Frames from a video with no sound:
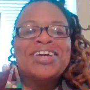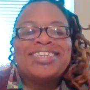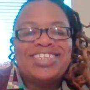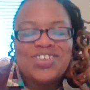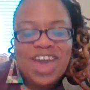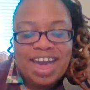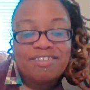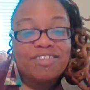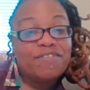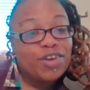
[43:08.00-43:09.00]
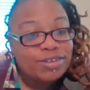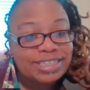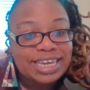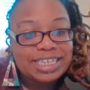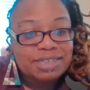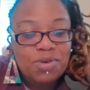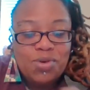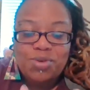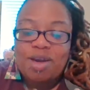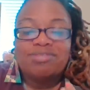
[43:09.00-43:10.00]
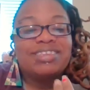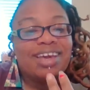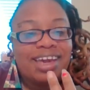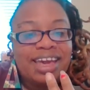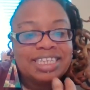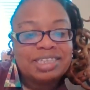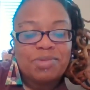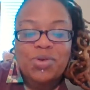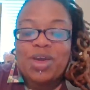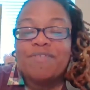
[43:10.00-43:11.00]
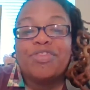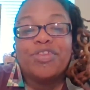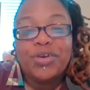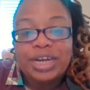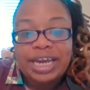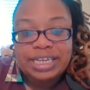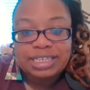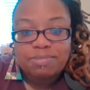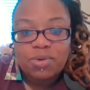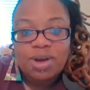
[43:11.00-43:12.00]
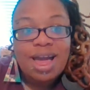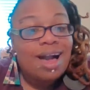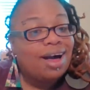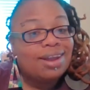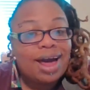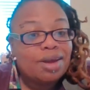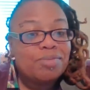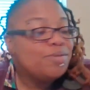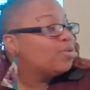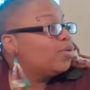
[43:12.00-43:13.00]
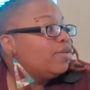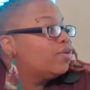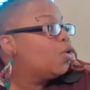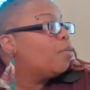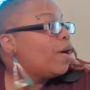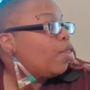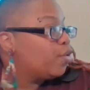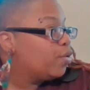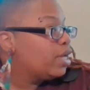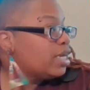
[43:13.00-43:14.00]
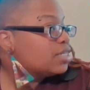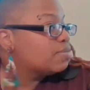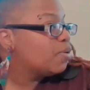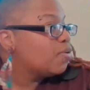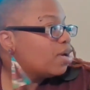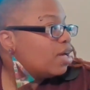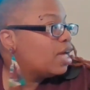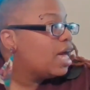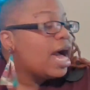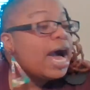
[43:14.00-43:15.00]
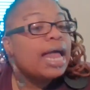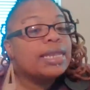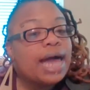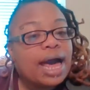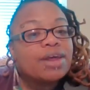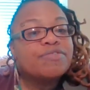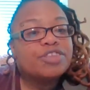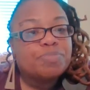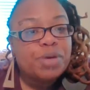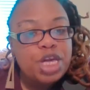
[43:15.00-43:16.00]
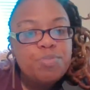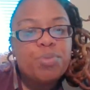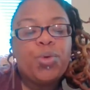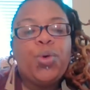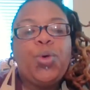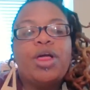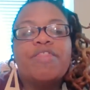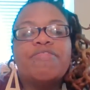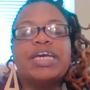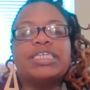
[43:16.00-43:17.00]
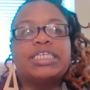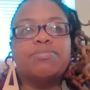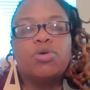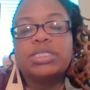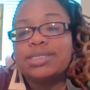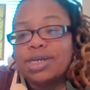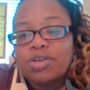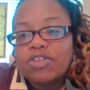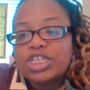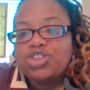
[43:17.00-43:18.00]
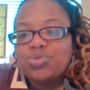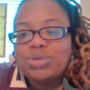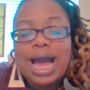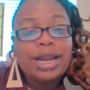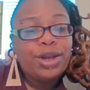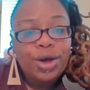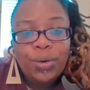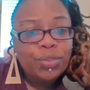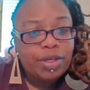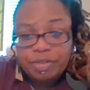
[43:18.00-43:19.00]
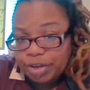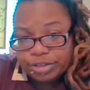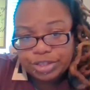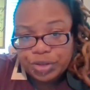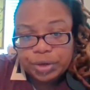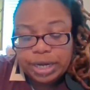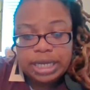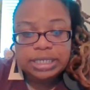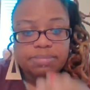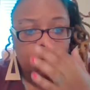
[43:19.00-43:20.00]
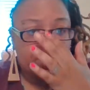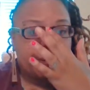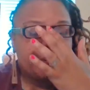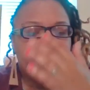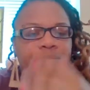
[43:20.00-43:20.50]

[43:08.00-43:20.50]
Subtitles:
So you have first hand smoke, you have second hand smoke, you have third hand smoke. A lot of people don't even know about third hand smoke. A lot of people that smoke cigarettes do not know that there's third hand smoking,